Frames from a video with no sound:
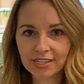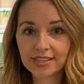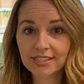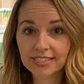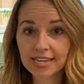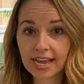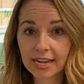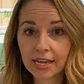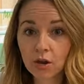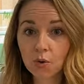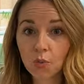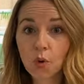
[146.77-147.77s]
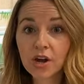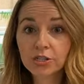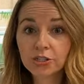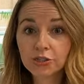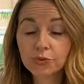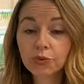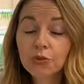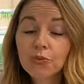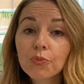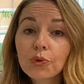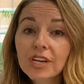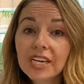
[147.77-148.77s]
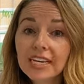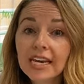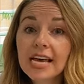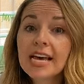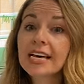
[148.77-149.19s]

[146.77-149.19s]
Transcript: the setting, 1, 2, 3